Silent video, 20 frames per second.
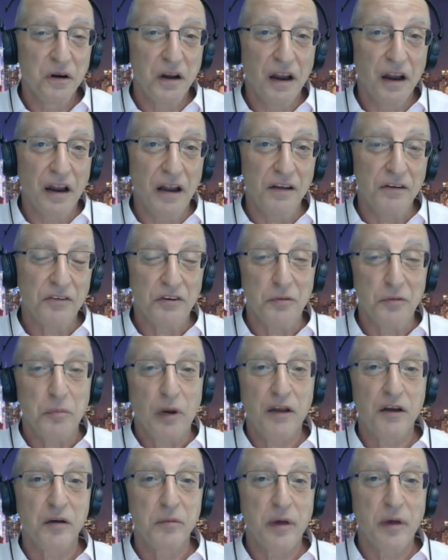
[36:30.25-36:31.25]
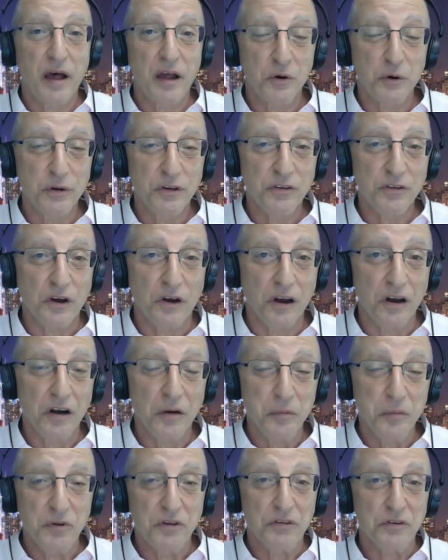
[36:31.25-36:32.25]
And she might come out of
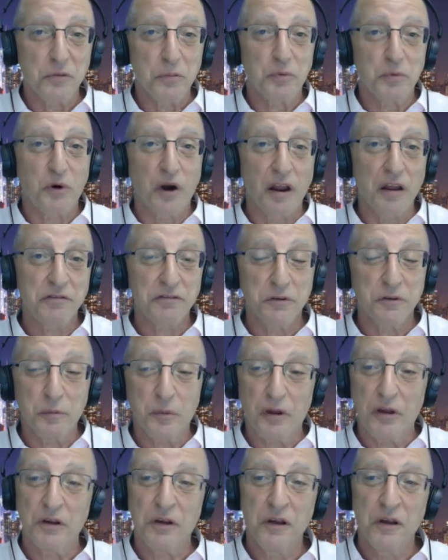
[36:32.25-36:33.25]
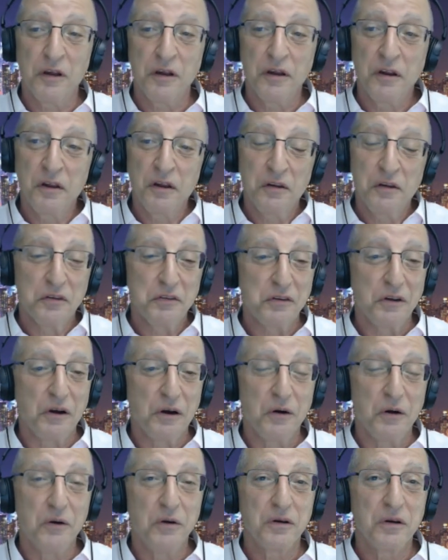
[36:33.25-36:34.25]
retirement, so pray for me.
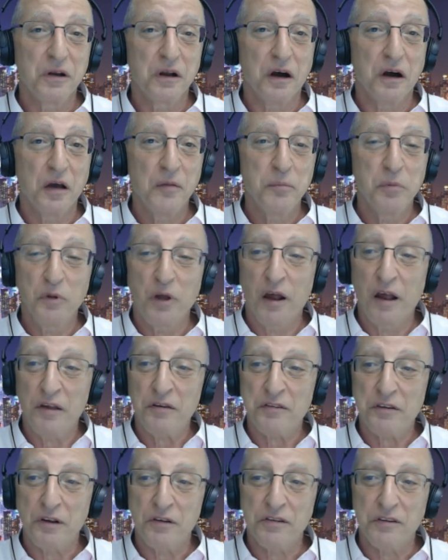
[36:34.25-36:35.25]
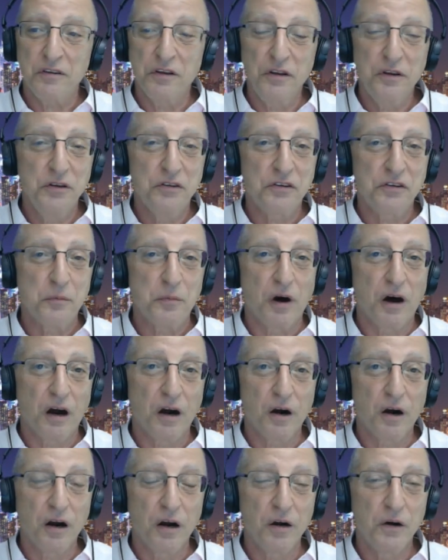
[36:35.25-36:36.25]
So God bless. I'll see you
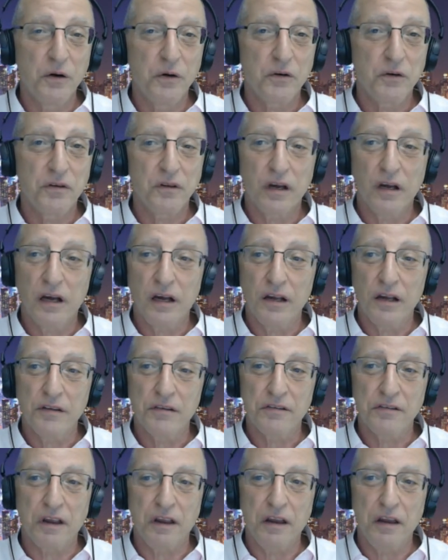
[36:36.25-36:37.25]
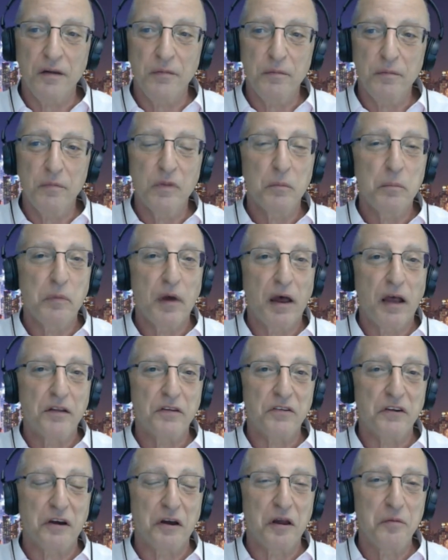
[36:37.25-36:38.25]
tomorrow. Same bad
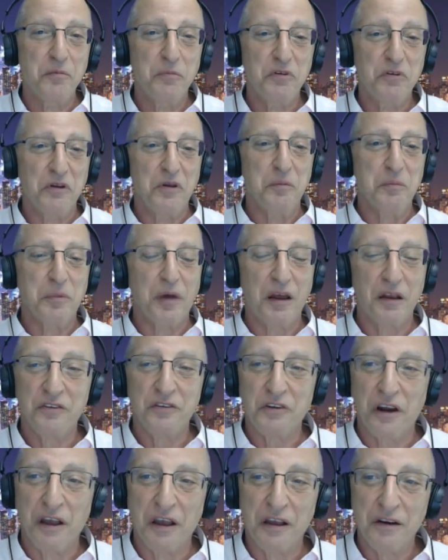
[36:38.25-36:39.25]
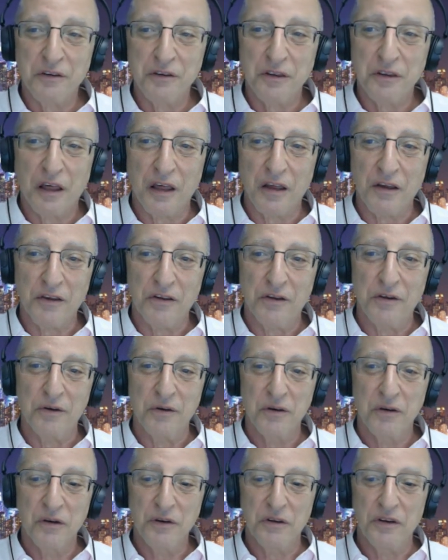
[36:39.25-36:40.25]
time, same bad channel. Thank you.
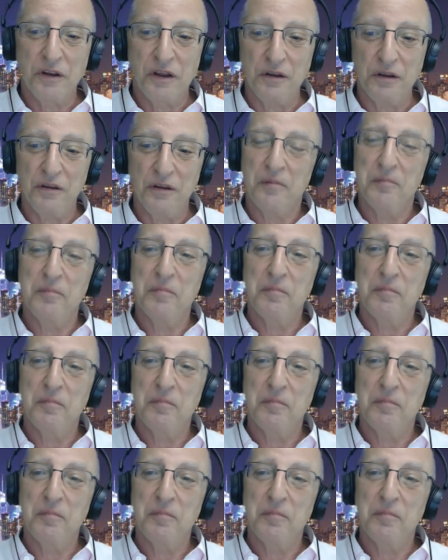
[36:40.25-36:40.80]
Good night.